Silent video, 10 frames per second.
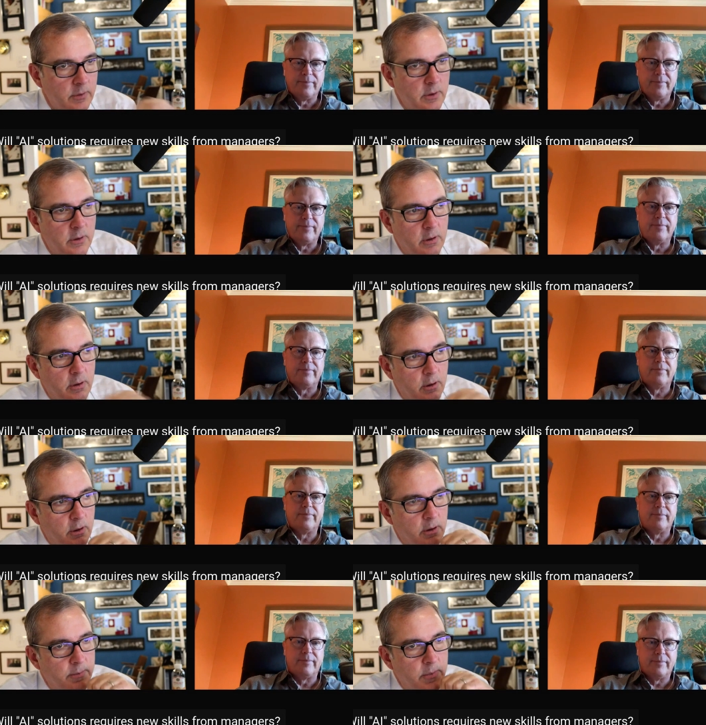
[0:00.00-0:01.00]
Speaker 1: uh,
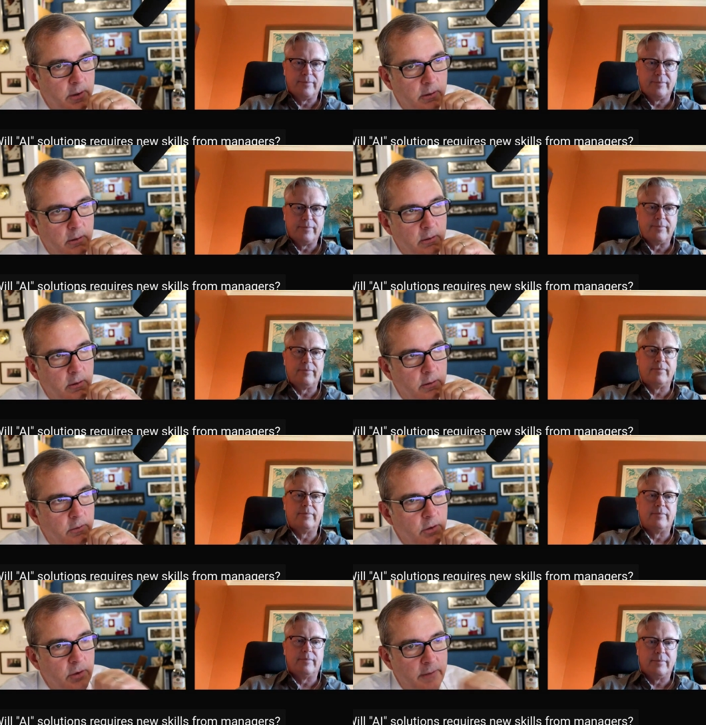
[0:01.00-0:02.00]
um, uh,
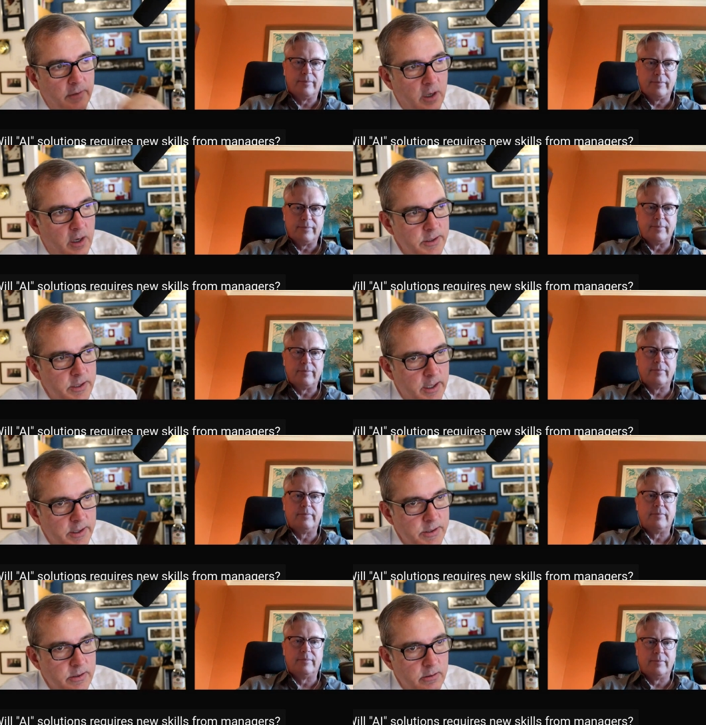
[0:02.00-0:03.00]
don't have the
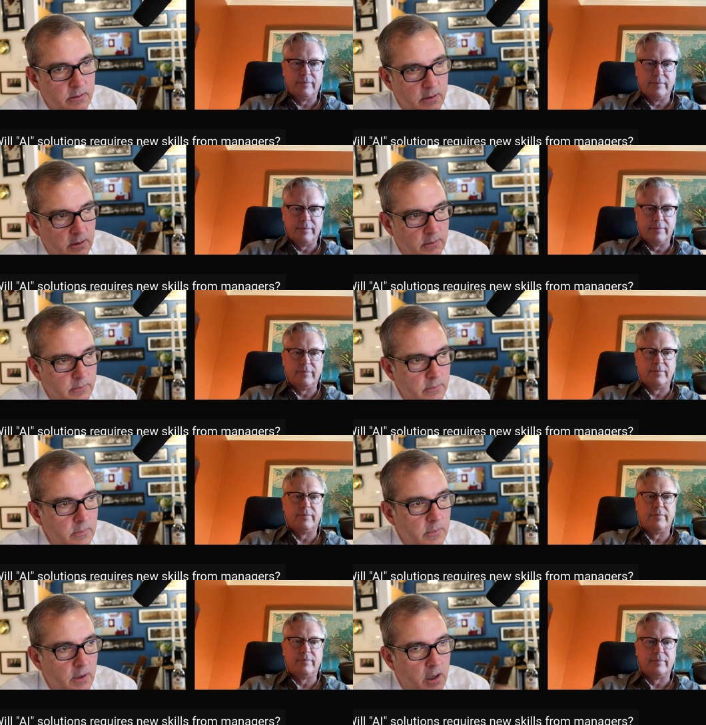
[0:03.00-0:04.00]
context um,
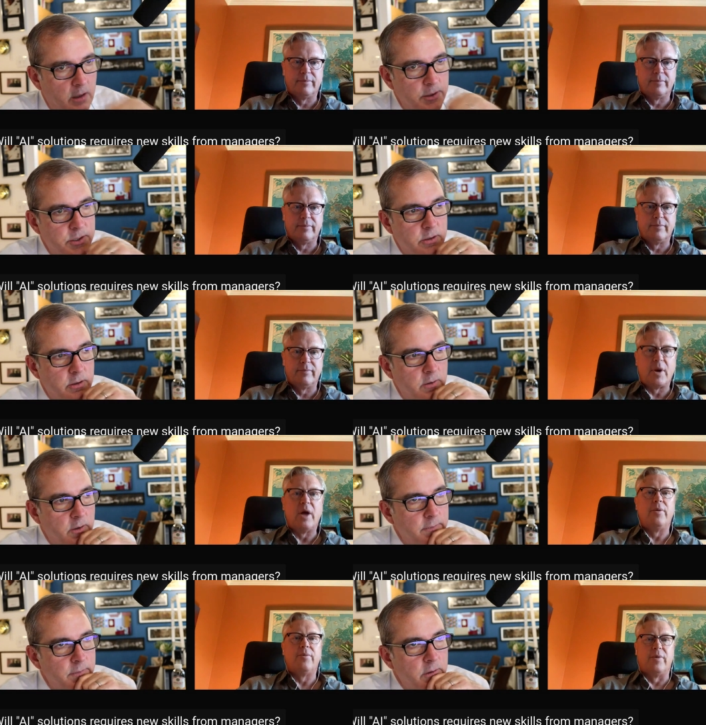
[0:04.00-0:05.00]
knowledge to
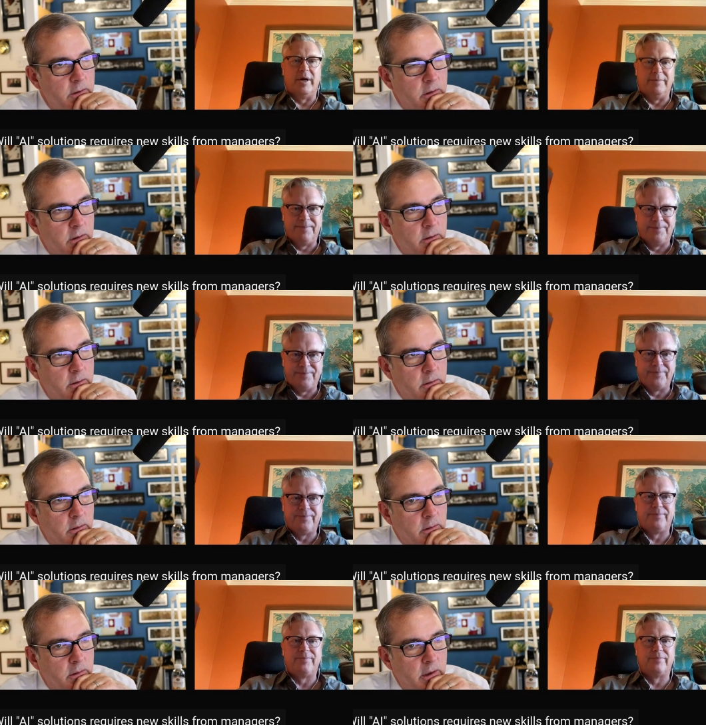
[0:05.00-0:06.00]
uh,
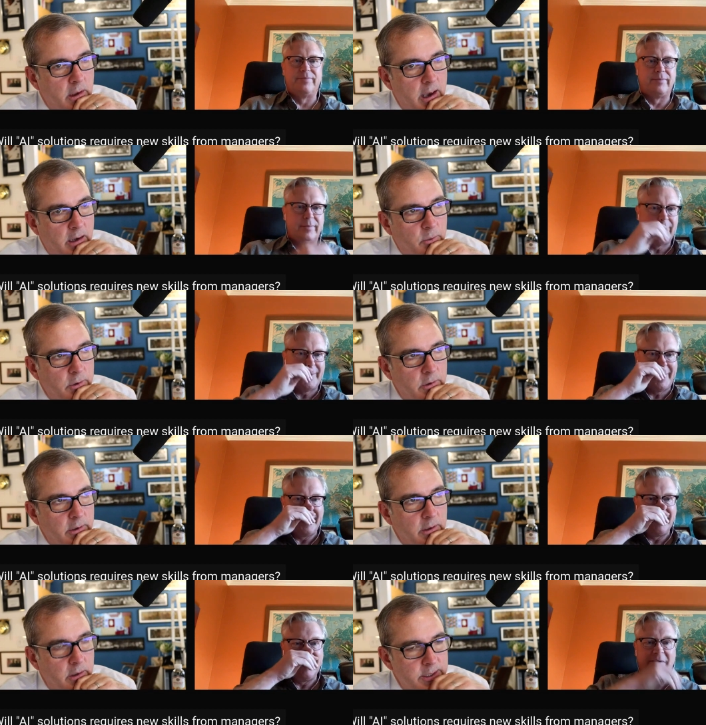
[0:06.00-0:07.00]

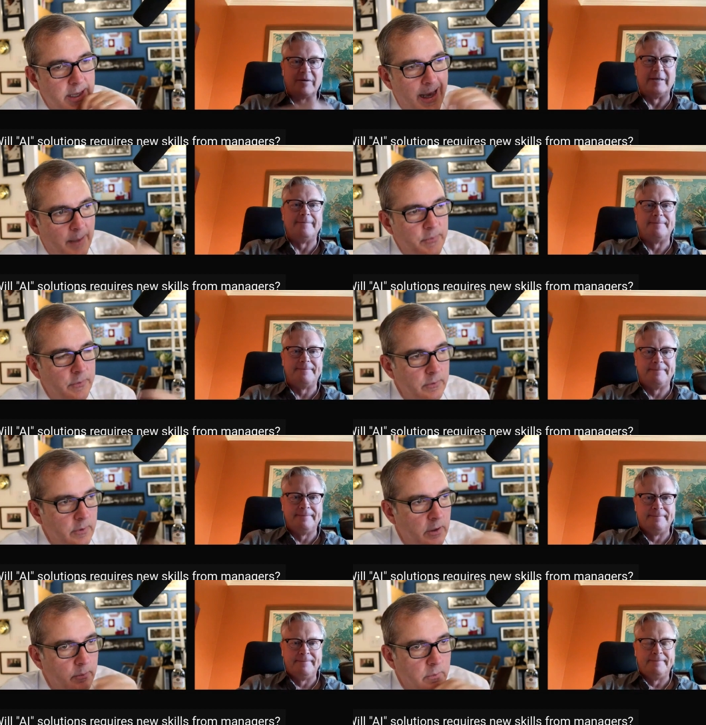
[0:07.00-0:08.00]
adequately adapt,
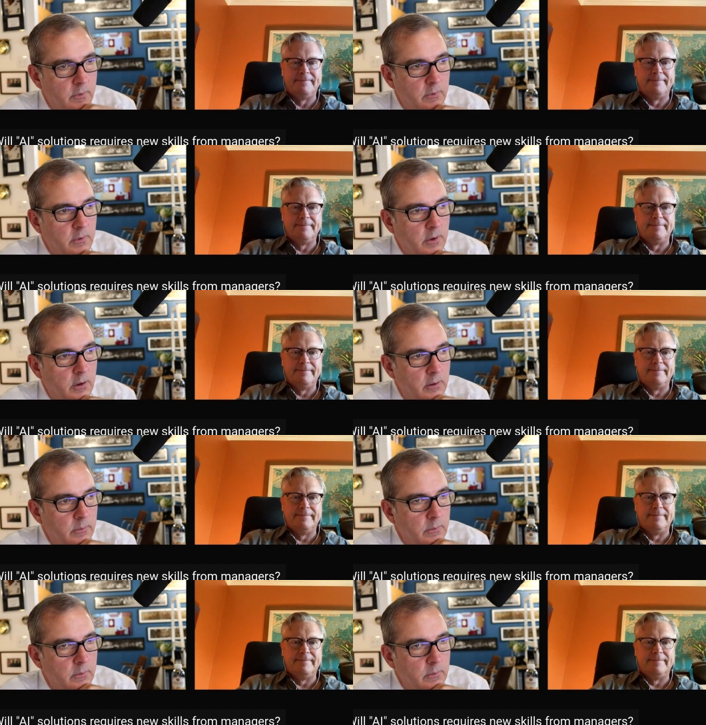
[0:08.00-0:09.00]
you know, um,
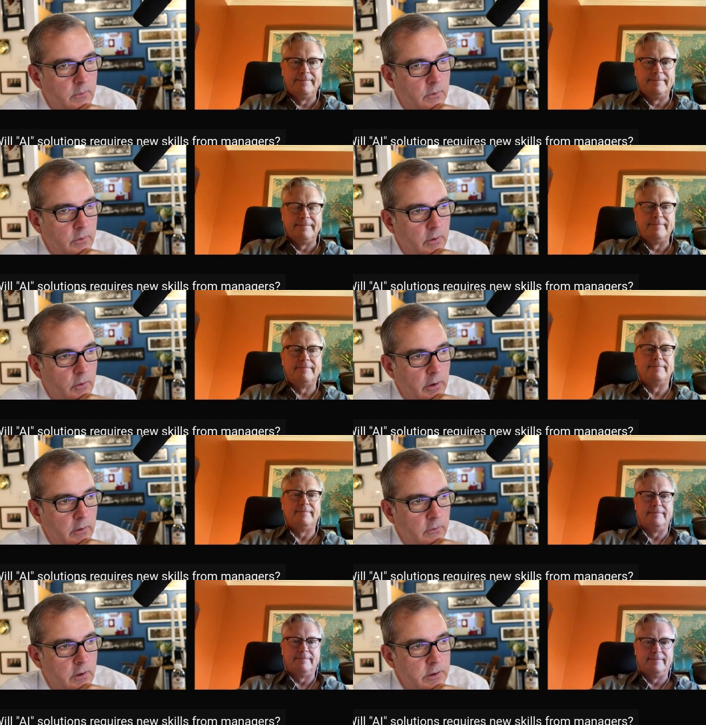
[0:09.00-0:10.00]
to the
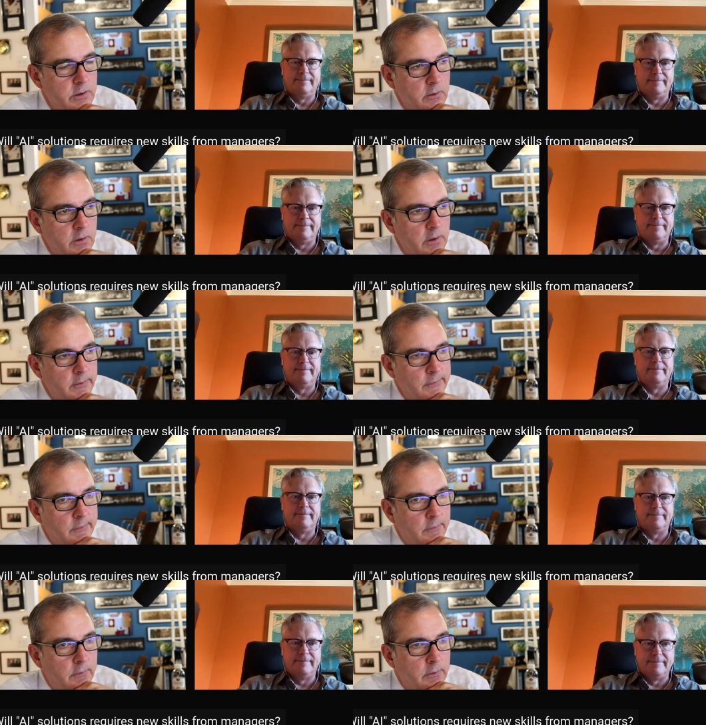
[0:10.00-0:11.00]
organization.
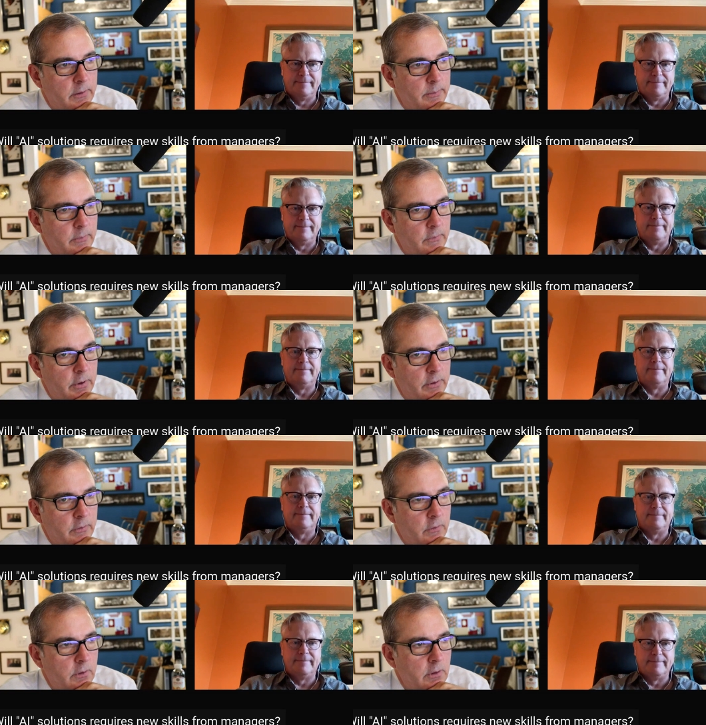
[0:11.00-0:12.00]
So um, very
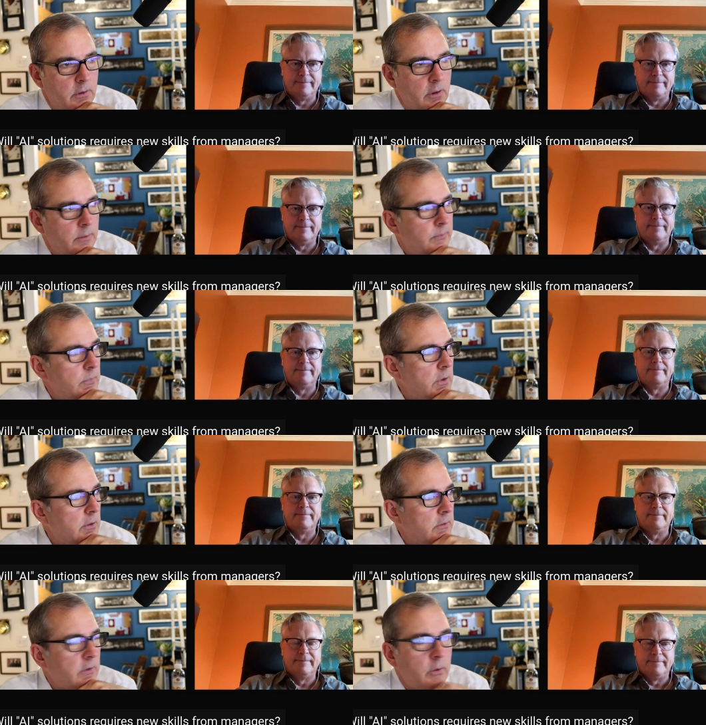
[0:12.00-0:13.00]
interesting. Um,
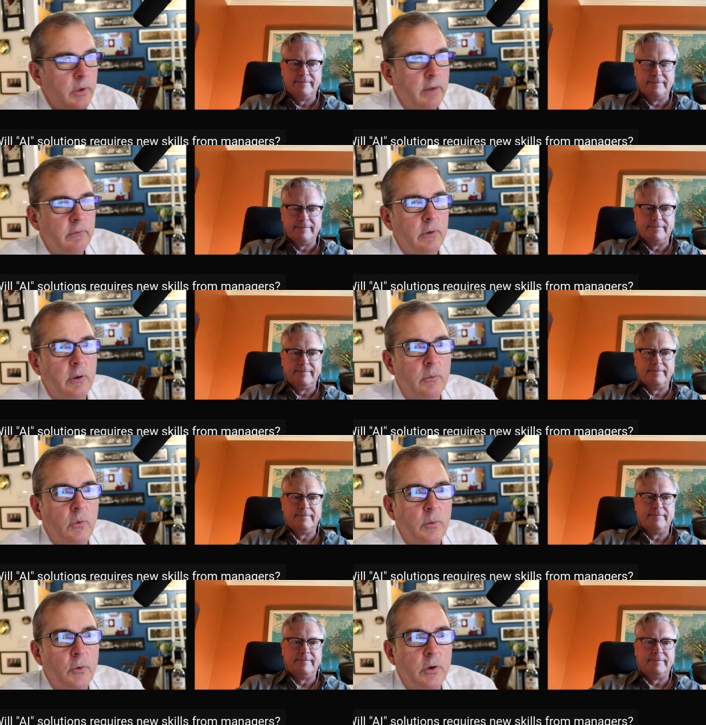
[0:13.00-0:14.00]
Looks like we have um,
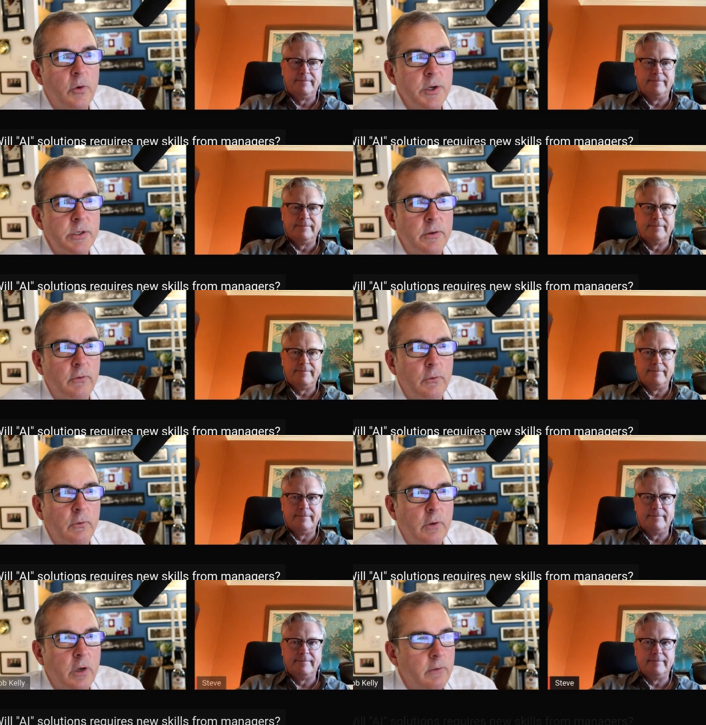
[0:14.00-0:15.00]
one more question. This
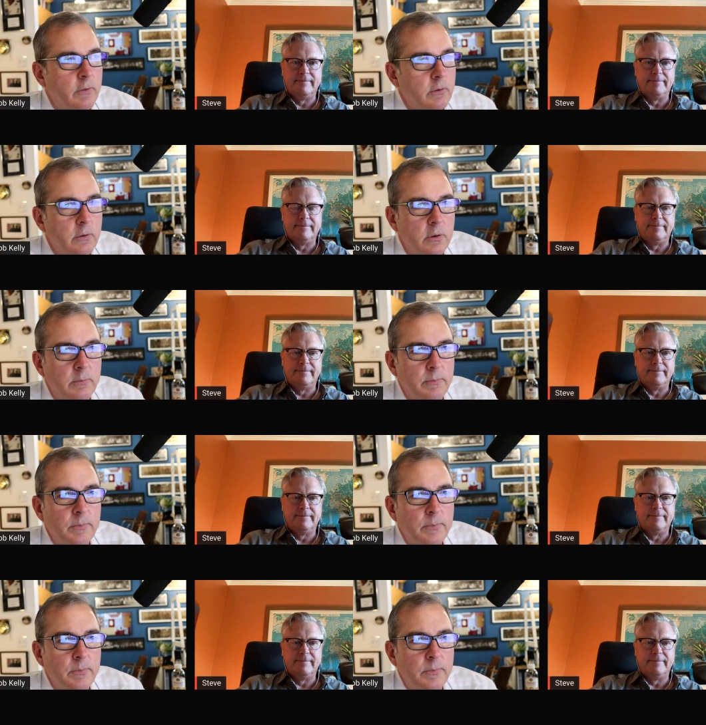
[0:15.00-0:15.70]
one's kind of a um,